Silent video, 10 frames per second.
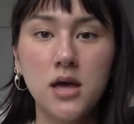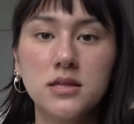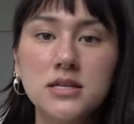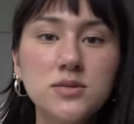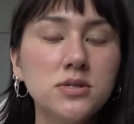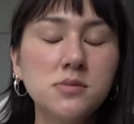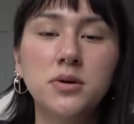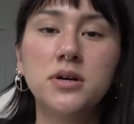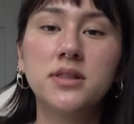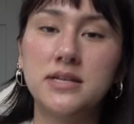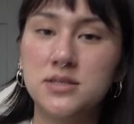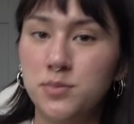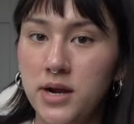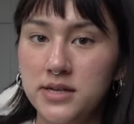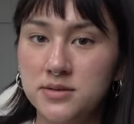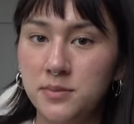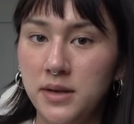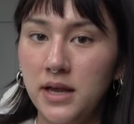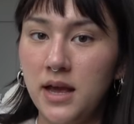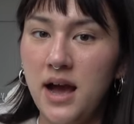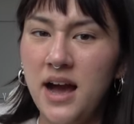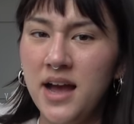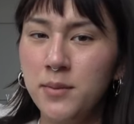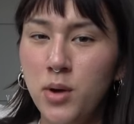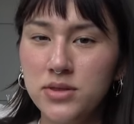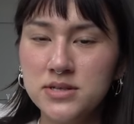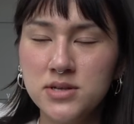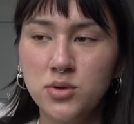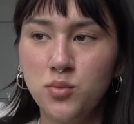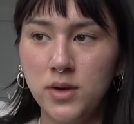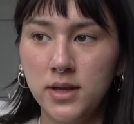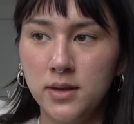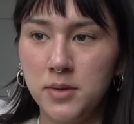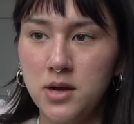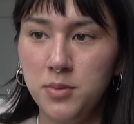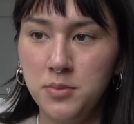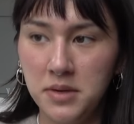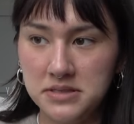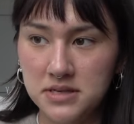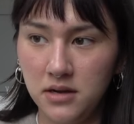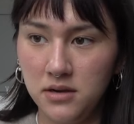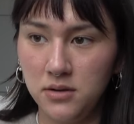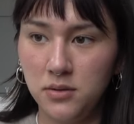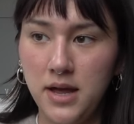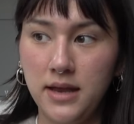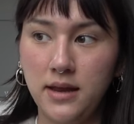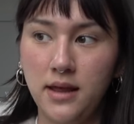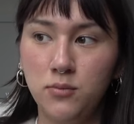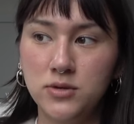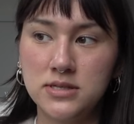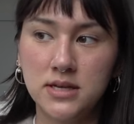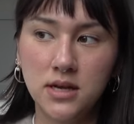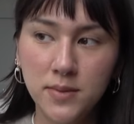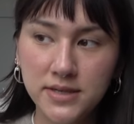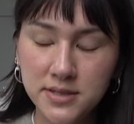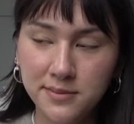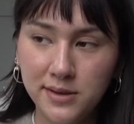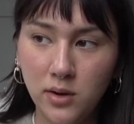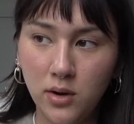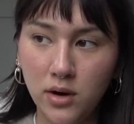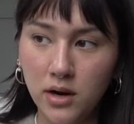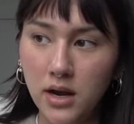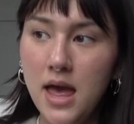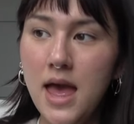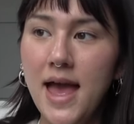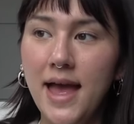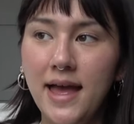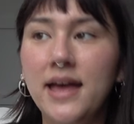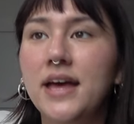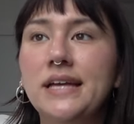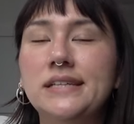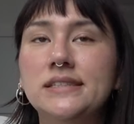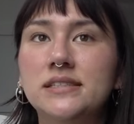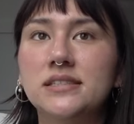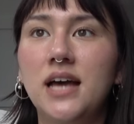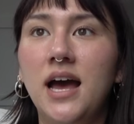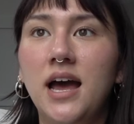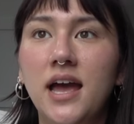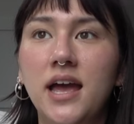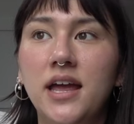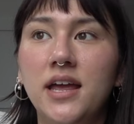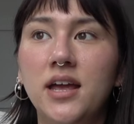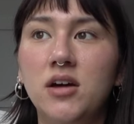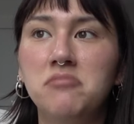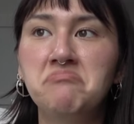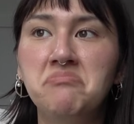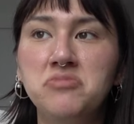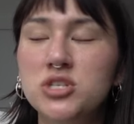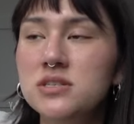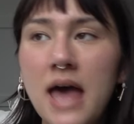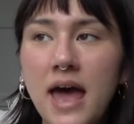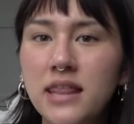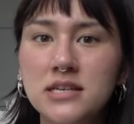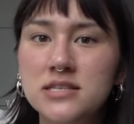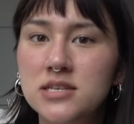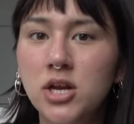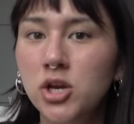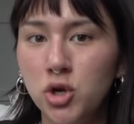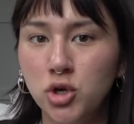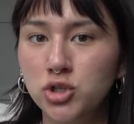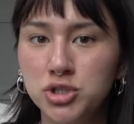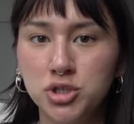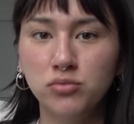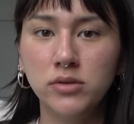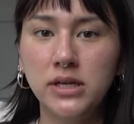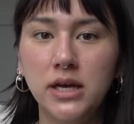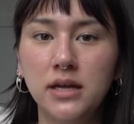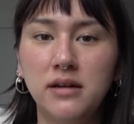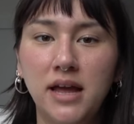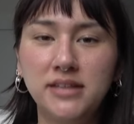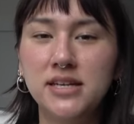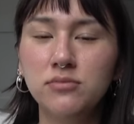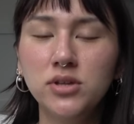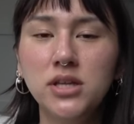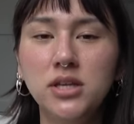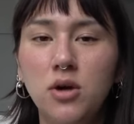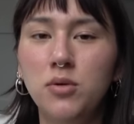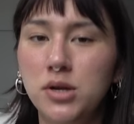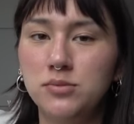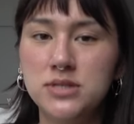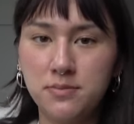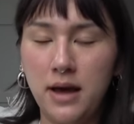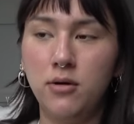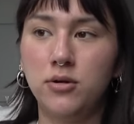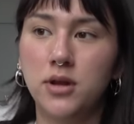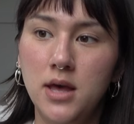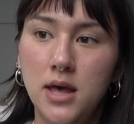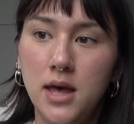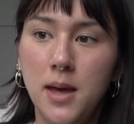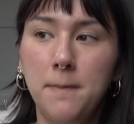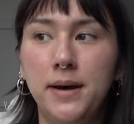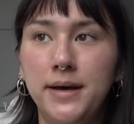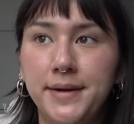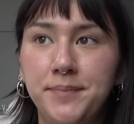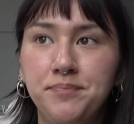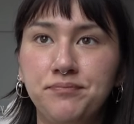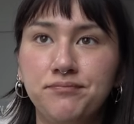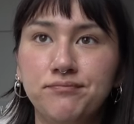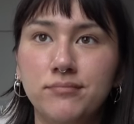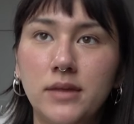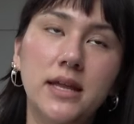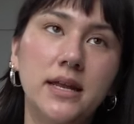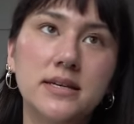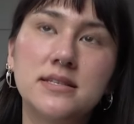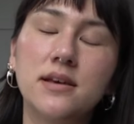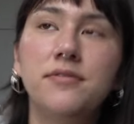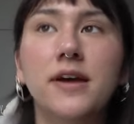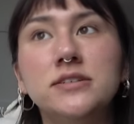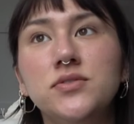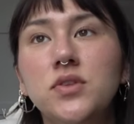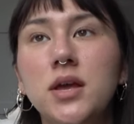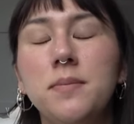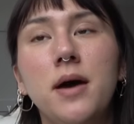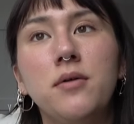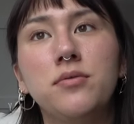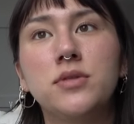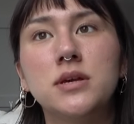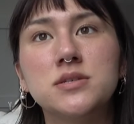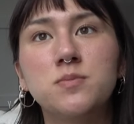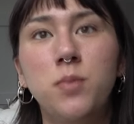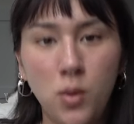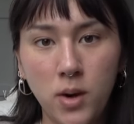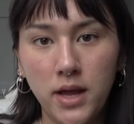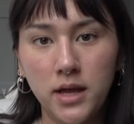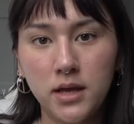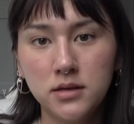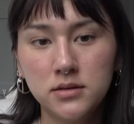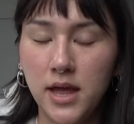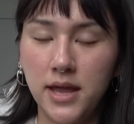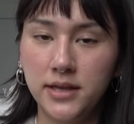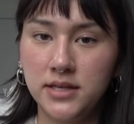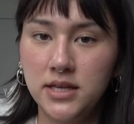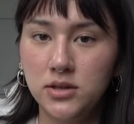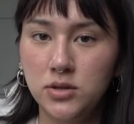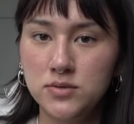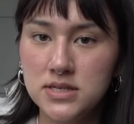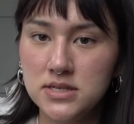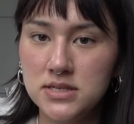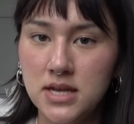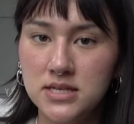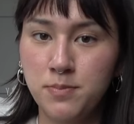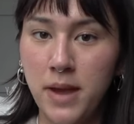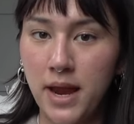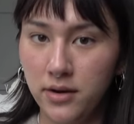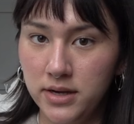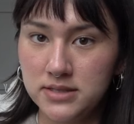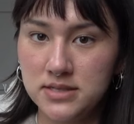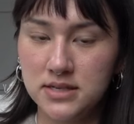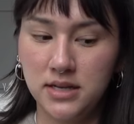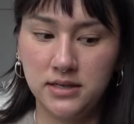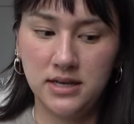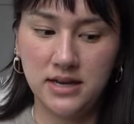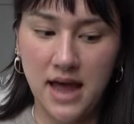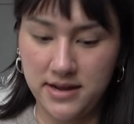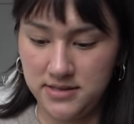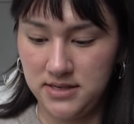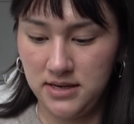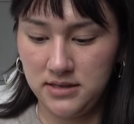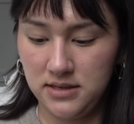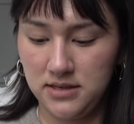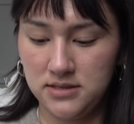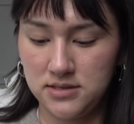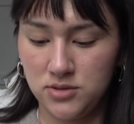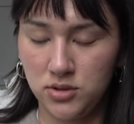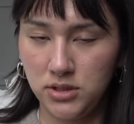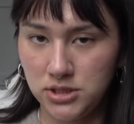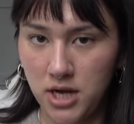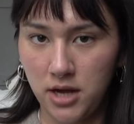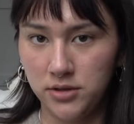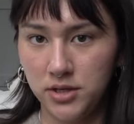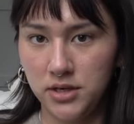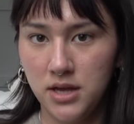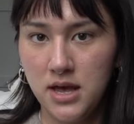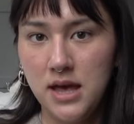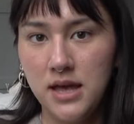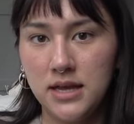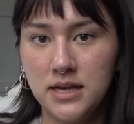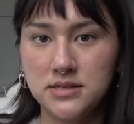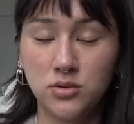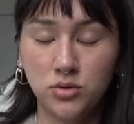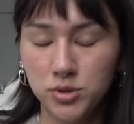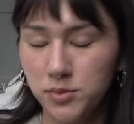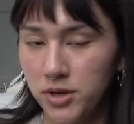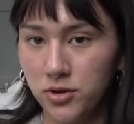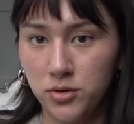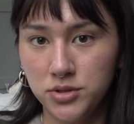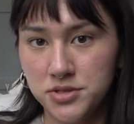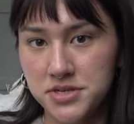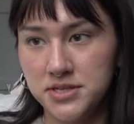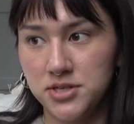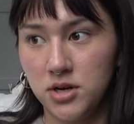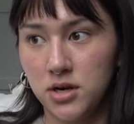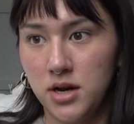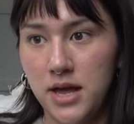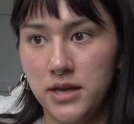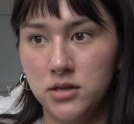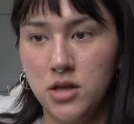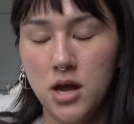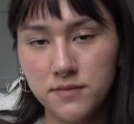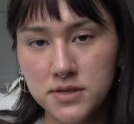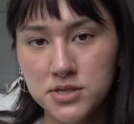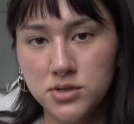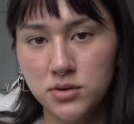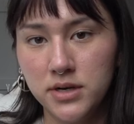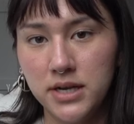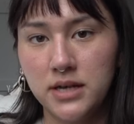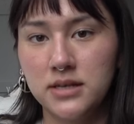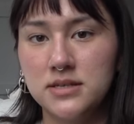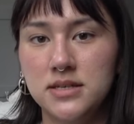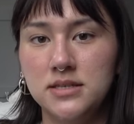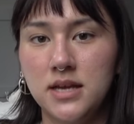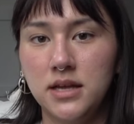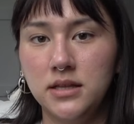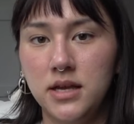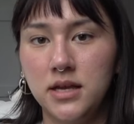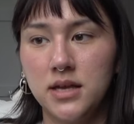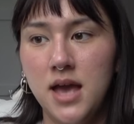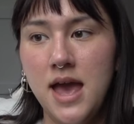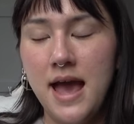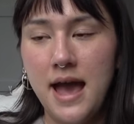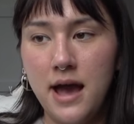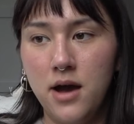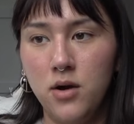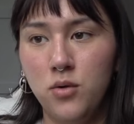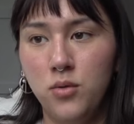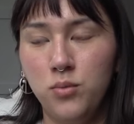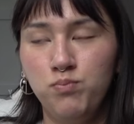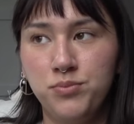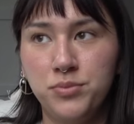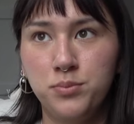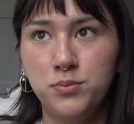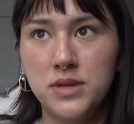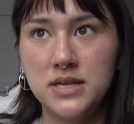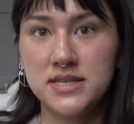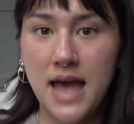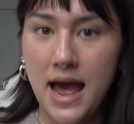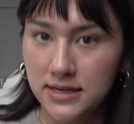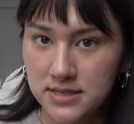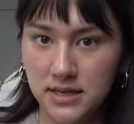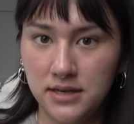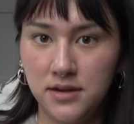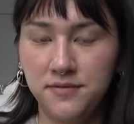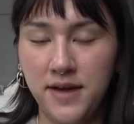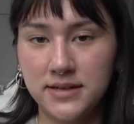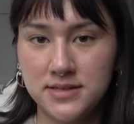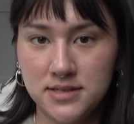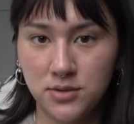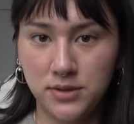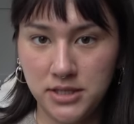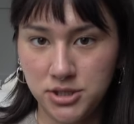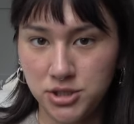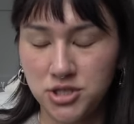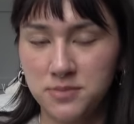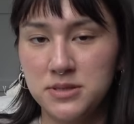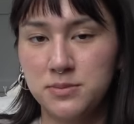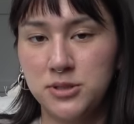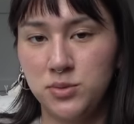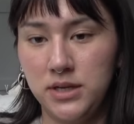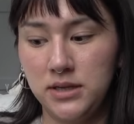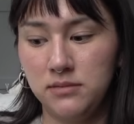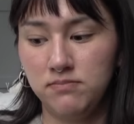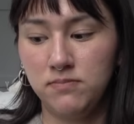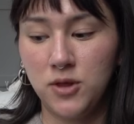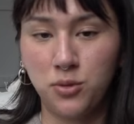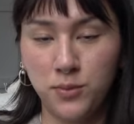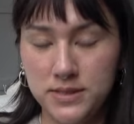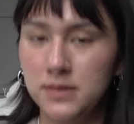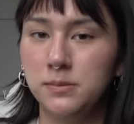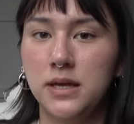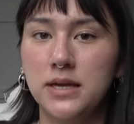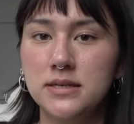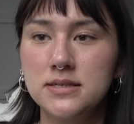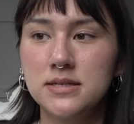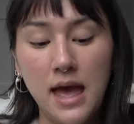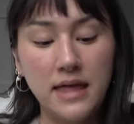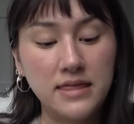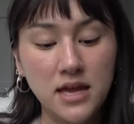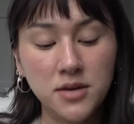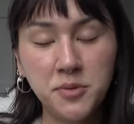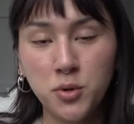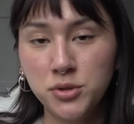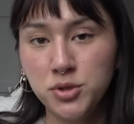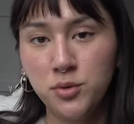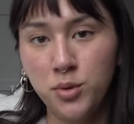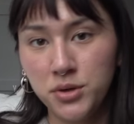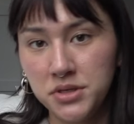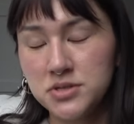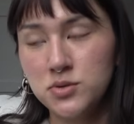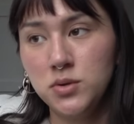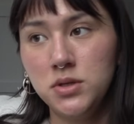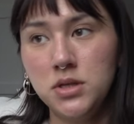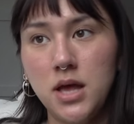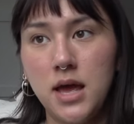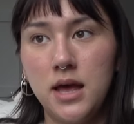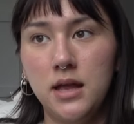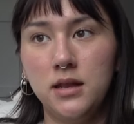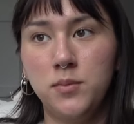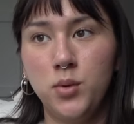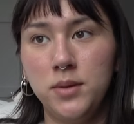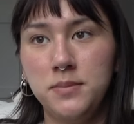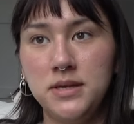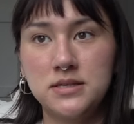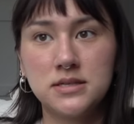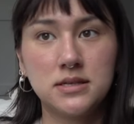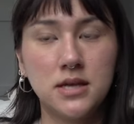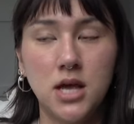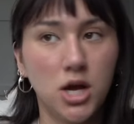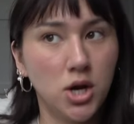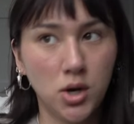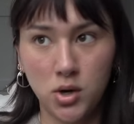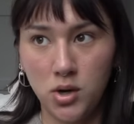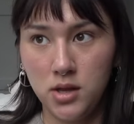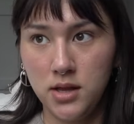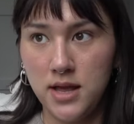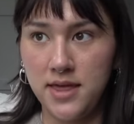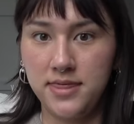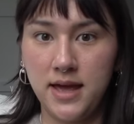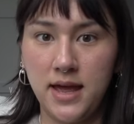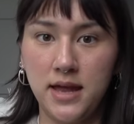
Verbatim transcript: This was a book that surprised me. I bought this on a whim a couple months ago, and it was sitting on my TBR, and I just had the sudden urge to read it. I didn't really know what it was about, but it is effectively about this boy, and he loses his parents in an accident in his early childhood. He has an older brother, older sister, and a lot of the story is detailing how this accident affects the relationships between the three siblings. And they end up going to a boarding school, and the boy meets a girl, and they